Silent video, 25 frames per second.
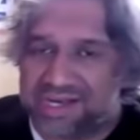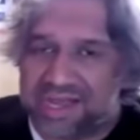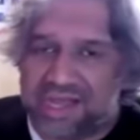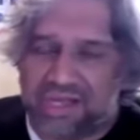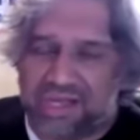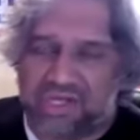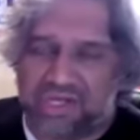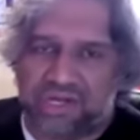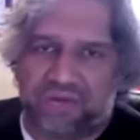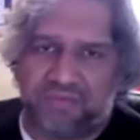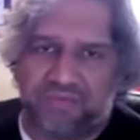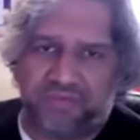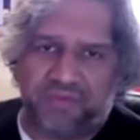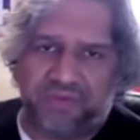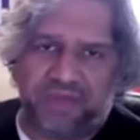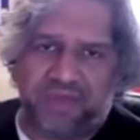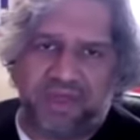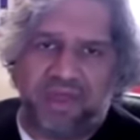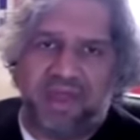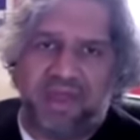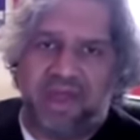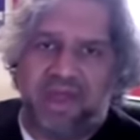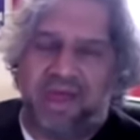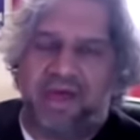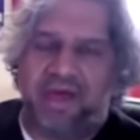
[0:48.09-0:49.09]
So for
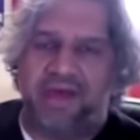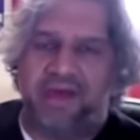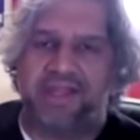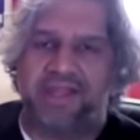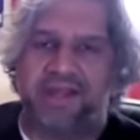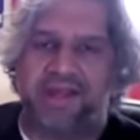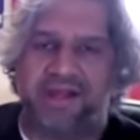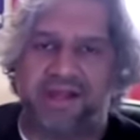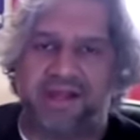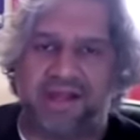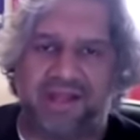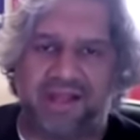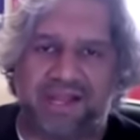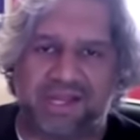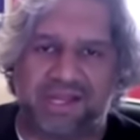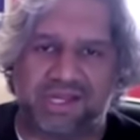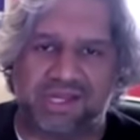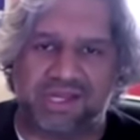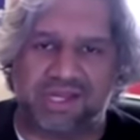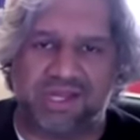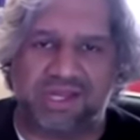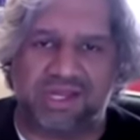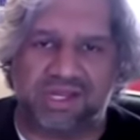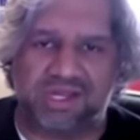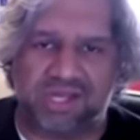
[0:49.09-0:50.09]
our younger
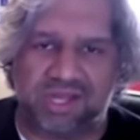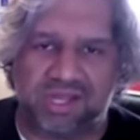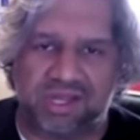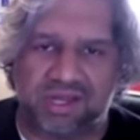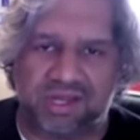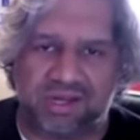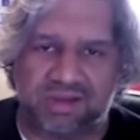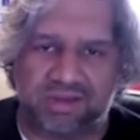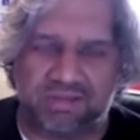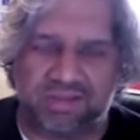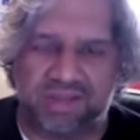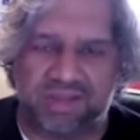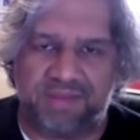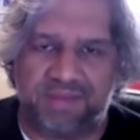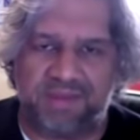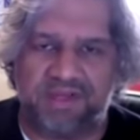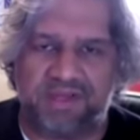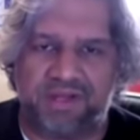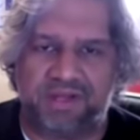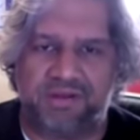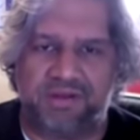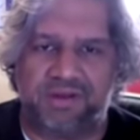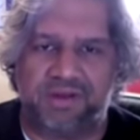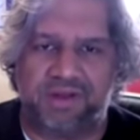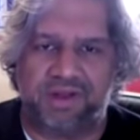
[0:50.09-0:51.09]
listeners that maybe
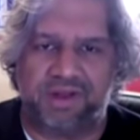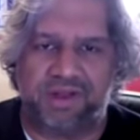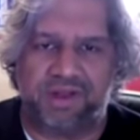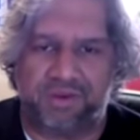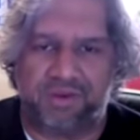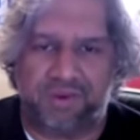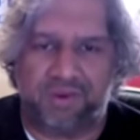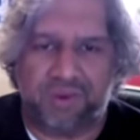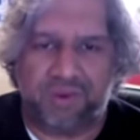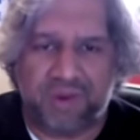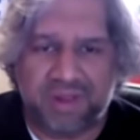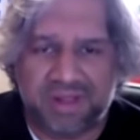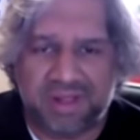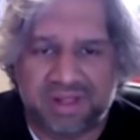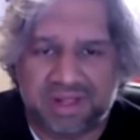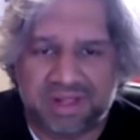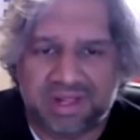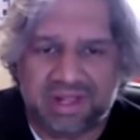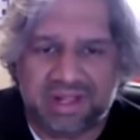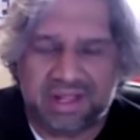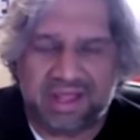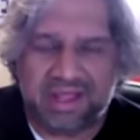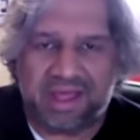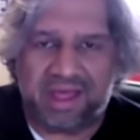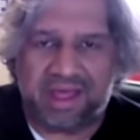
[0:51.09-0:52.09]
don't know,
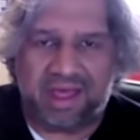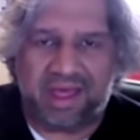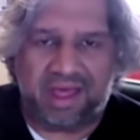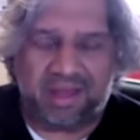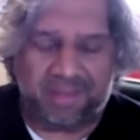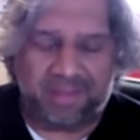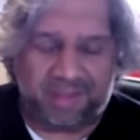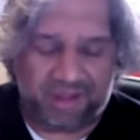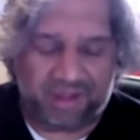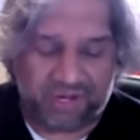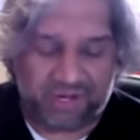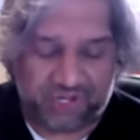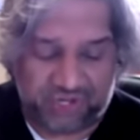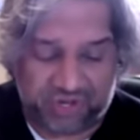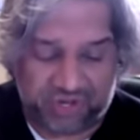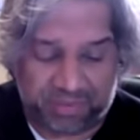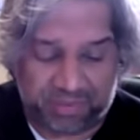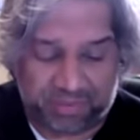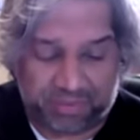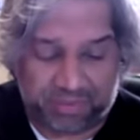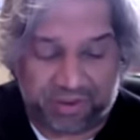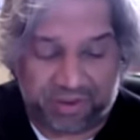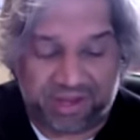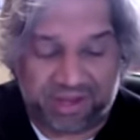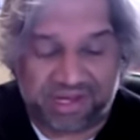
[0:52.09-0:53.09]
I should
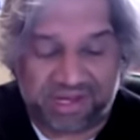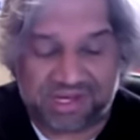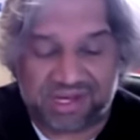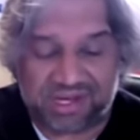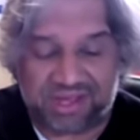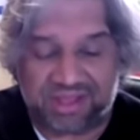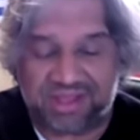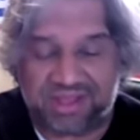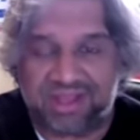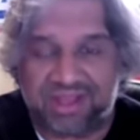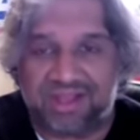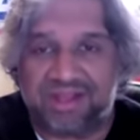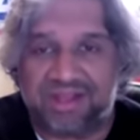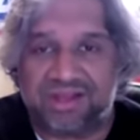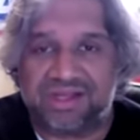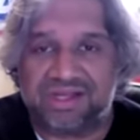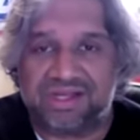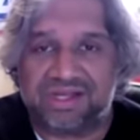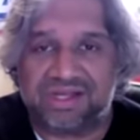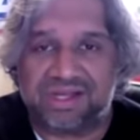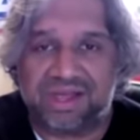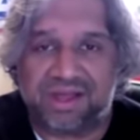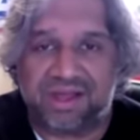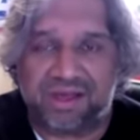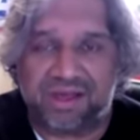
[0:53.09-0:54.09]
point out that
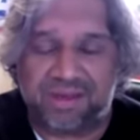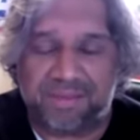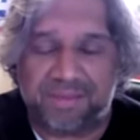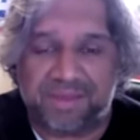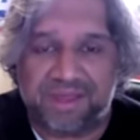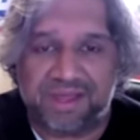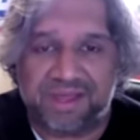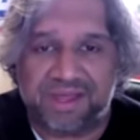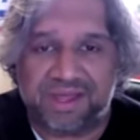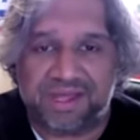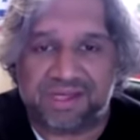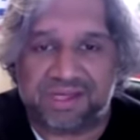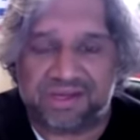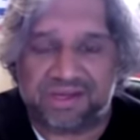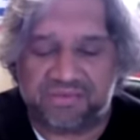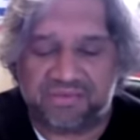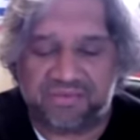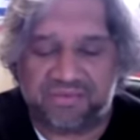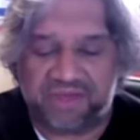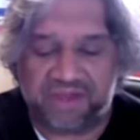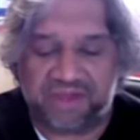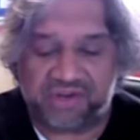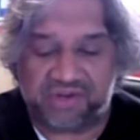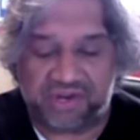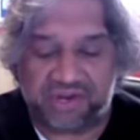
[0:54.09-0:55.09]
Aamir is a
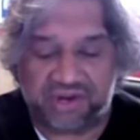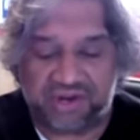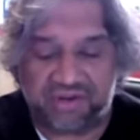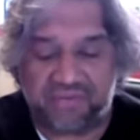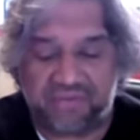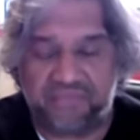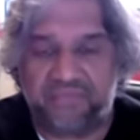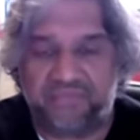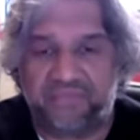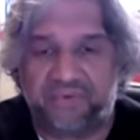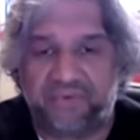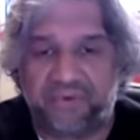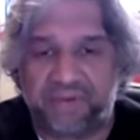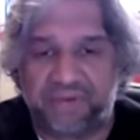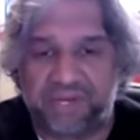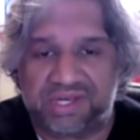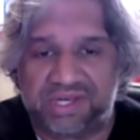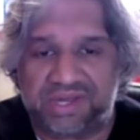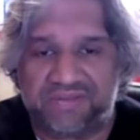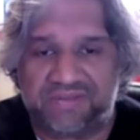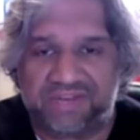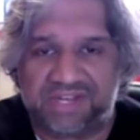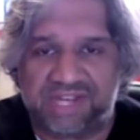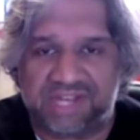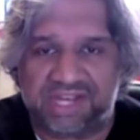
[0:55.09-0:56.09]
veteran of
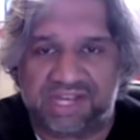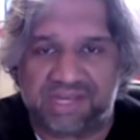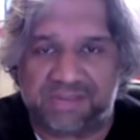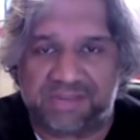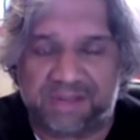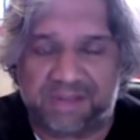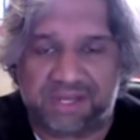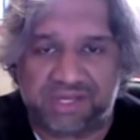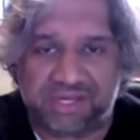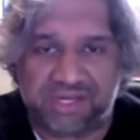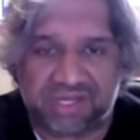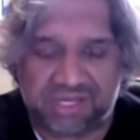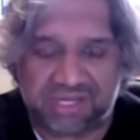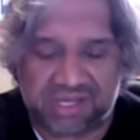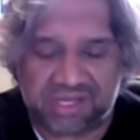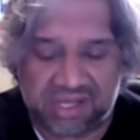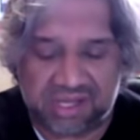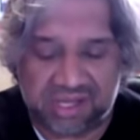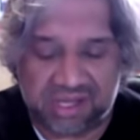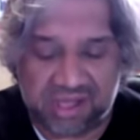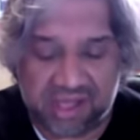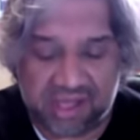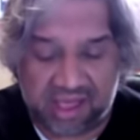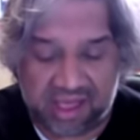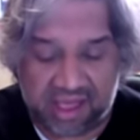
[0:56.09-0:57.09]
47 Test matches,
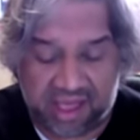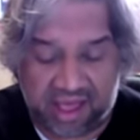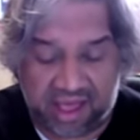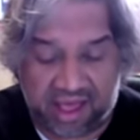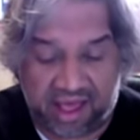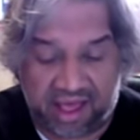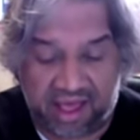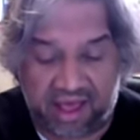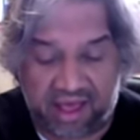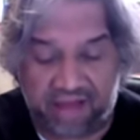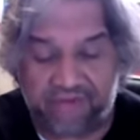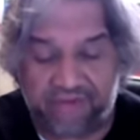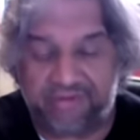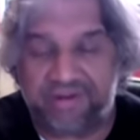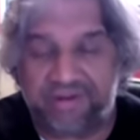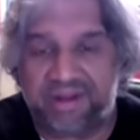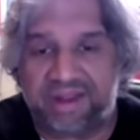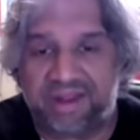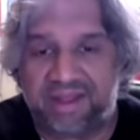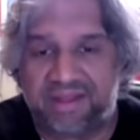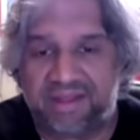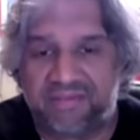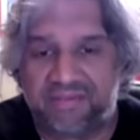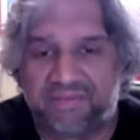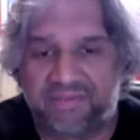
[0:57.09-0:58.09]

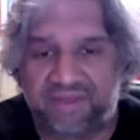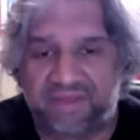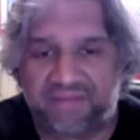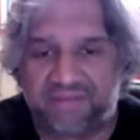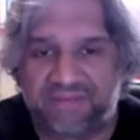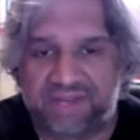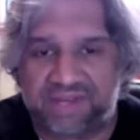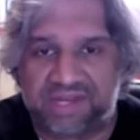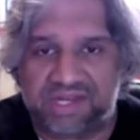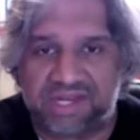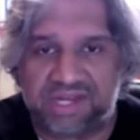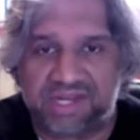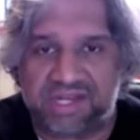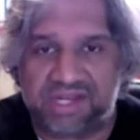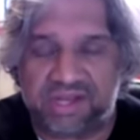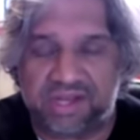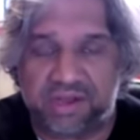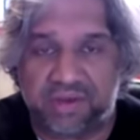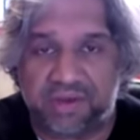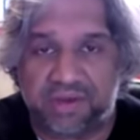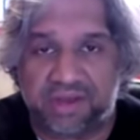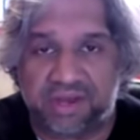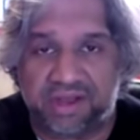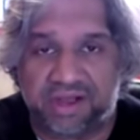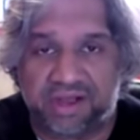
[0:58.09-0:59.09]
156
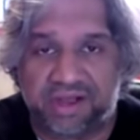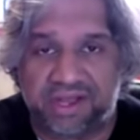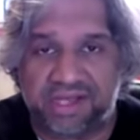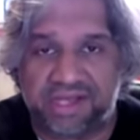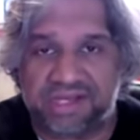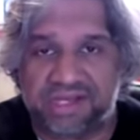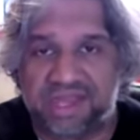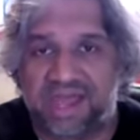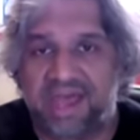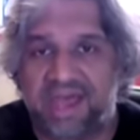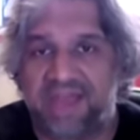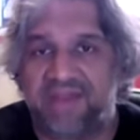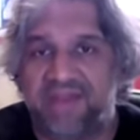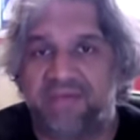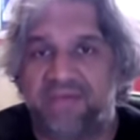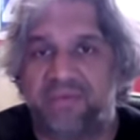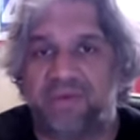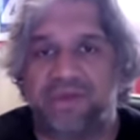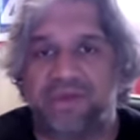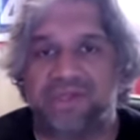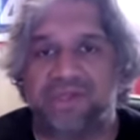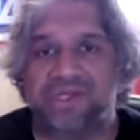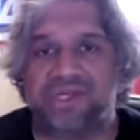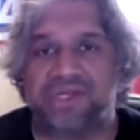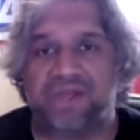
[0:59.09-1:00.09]
ODIs, and
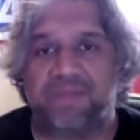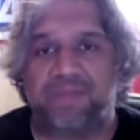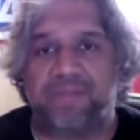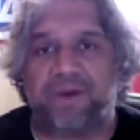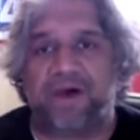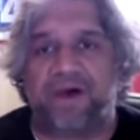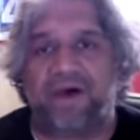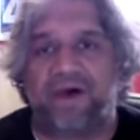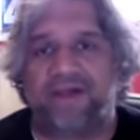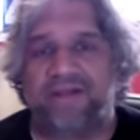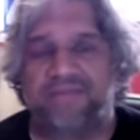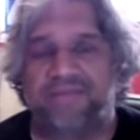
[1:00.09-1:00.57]
was a part of